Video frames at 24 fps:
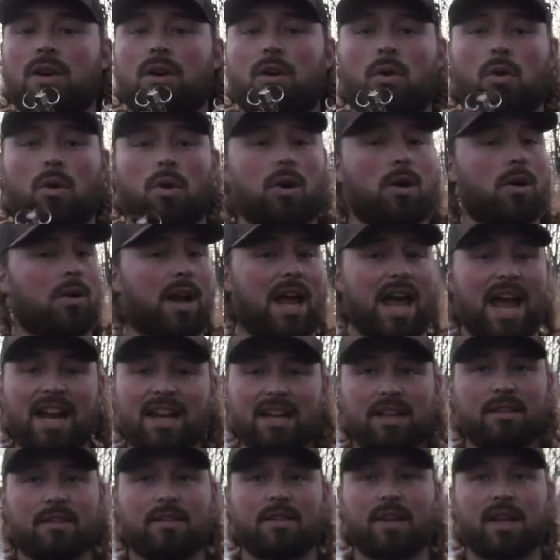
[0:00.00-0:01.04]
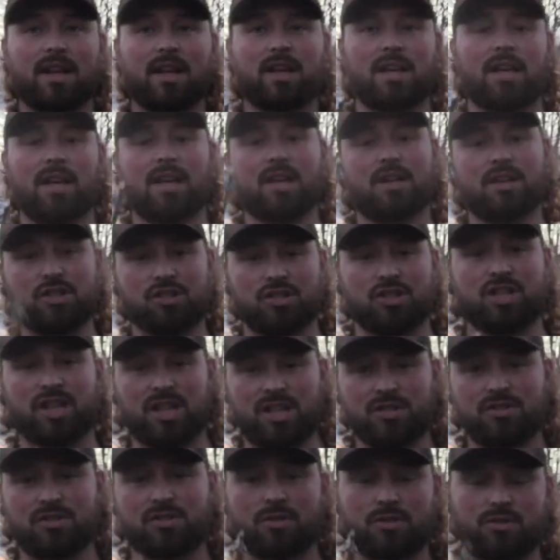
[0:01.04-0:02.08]
or anything, it could
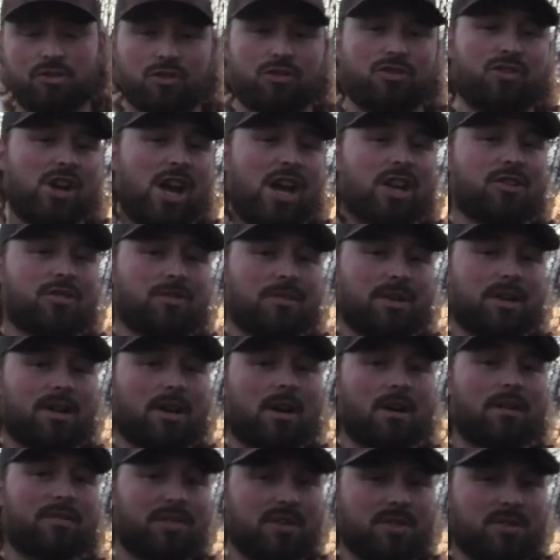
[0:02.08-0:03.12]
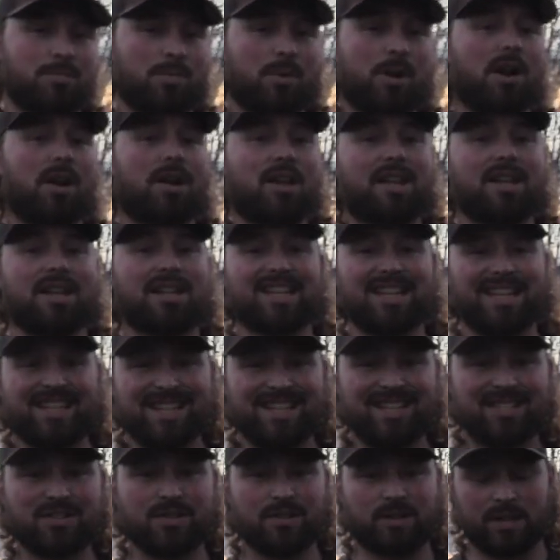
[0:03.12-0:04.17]
change the trajectory of this broadhead
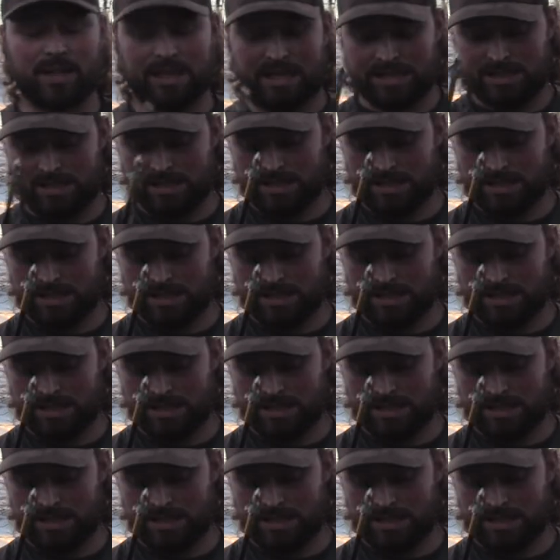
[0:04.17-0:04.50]
easily.